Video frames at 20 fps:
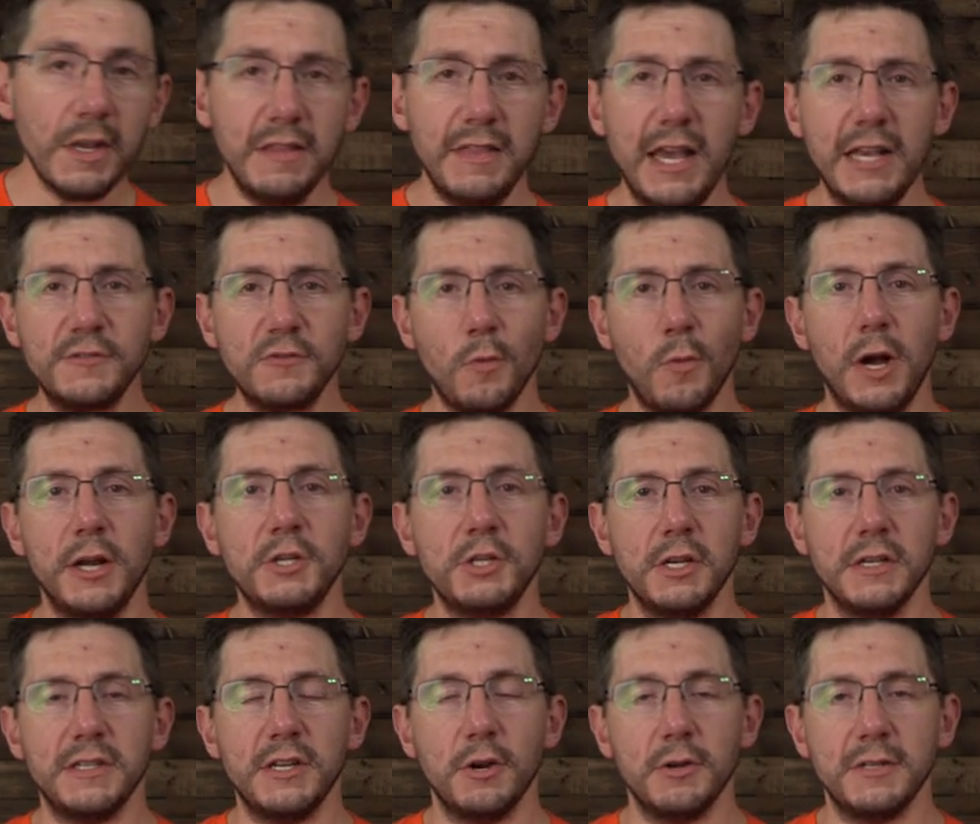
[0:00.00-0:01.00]
Thanks for
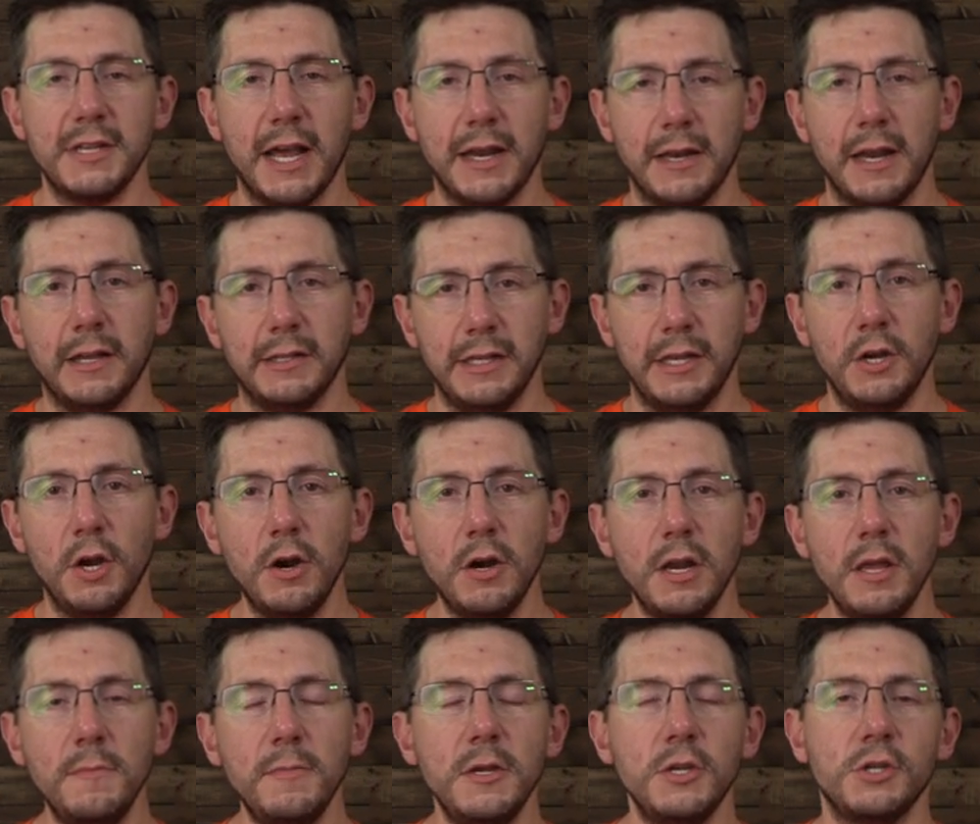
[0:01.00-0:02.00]
watching us here on Technically
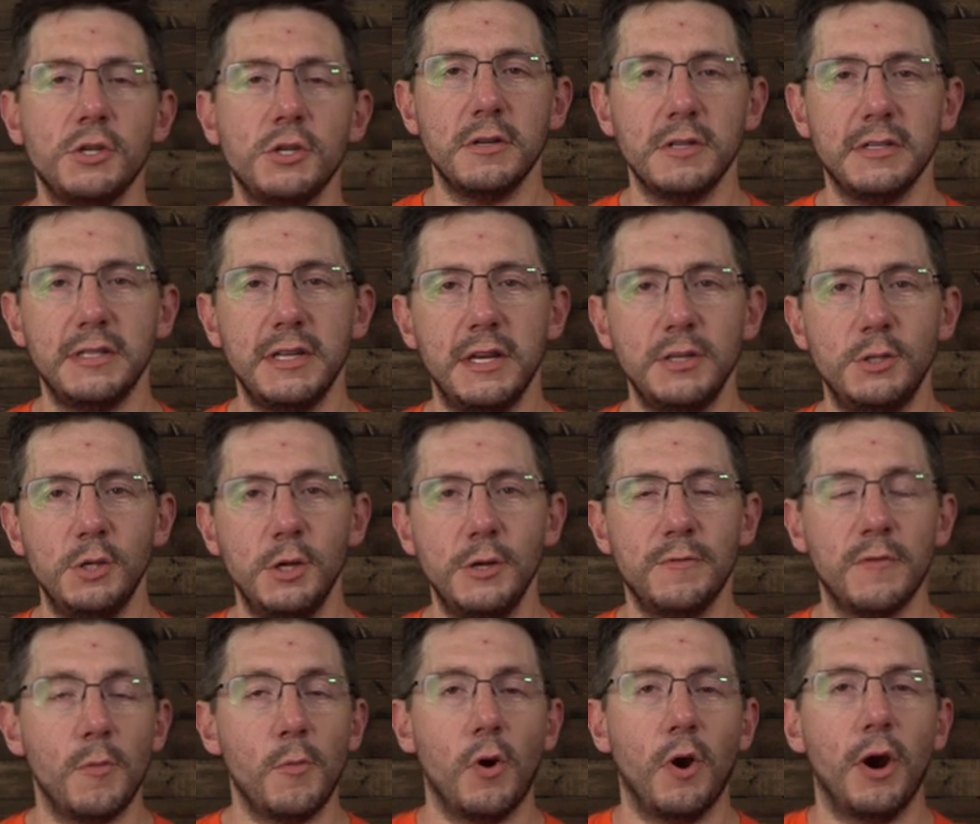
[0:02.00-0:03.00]
Nerdy. Be to stay
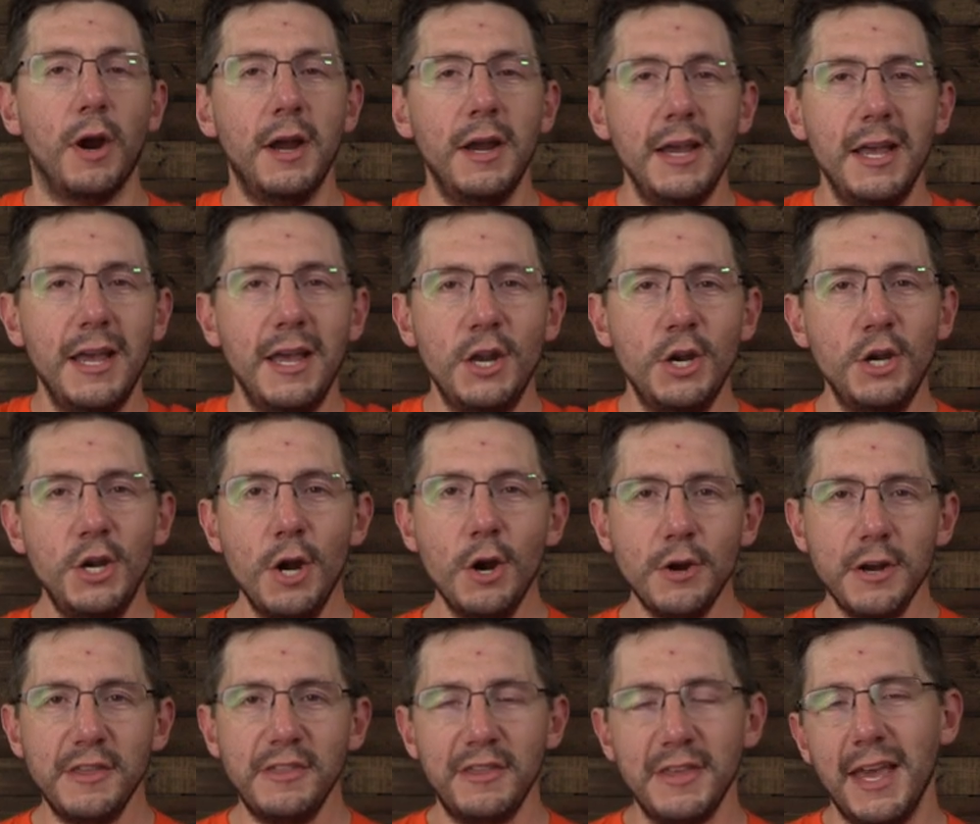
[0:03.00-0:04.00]
tuned for more
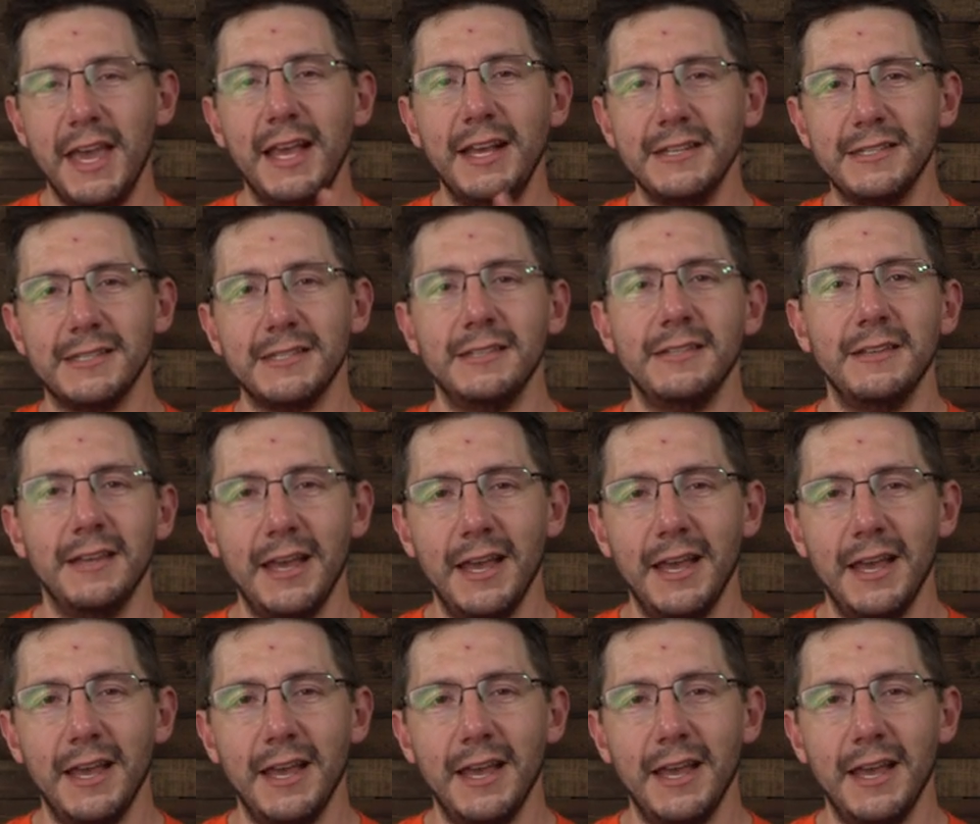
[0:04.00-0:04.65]
nerdy things.